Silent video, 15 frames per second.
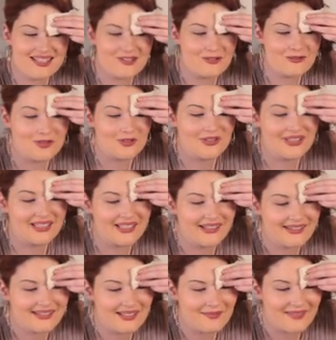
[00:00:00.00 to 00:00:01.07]
wounded
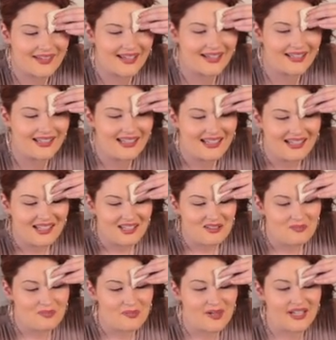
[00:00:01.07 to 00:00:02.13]
or something.
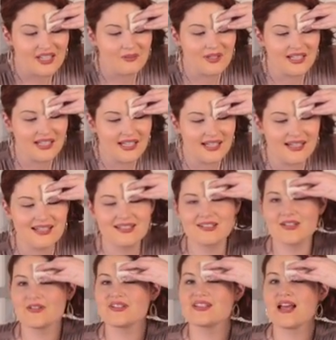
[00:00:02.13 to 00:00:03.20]
But you want to get it as
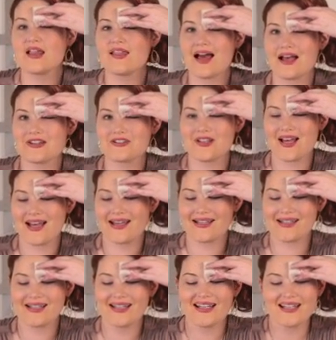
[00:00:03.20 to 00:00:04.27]
close to that lash
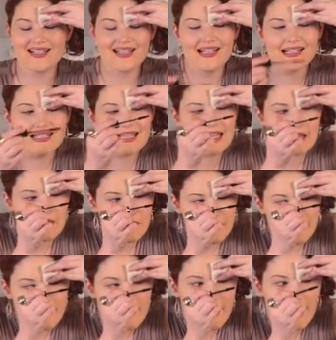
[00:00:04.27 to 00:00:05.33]
line,
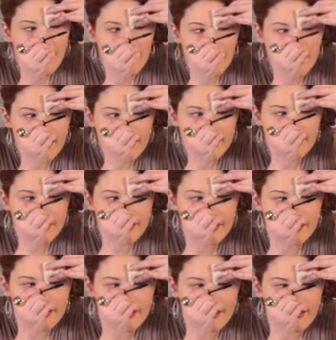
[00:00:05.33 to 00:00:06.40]
and then
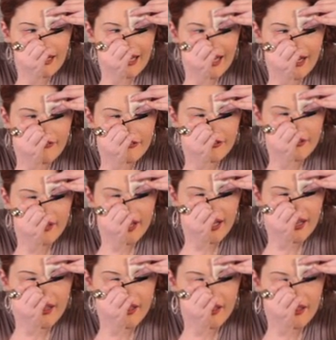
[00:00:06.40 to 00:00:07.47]
after
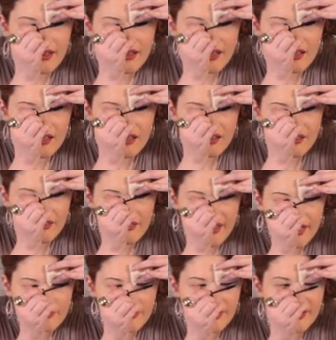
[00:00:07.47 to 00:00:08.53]
that,
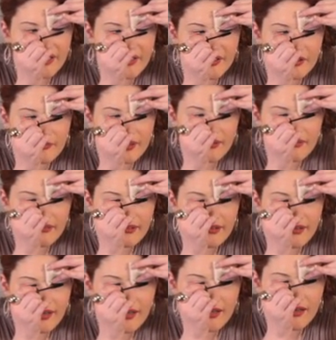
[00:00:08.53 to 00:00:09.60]
then put on your mascara.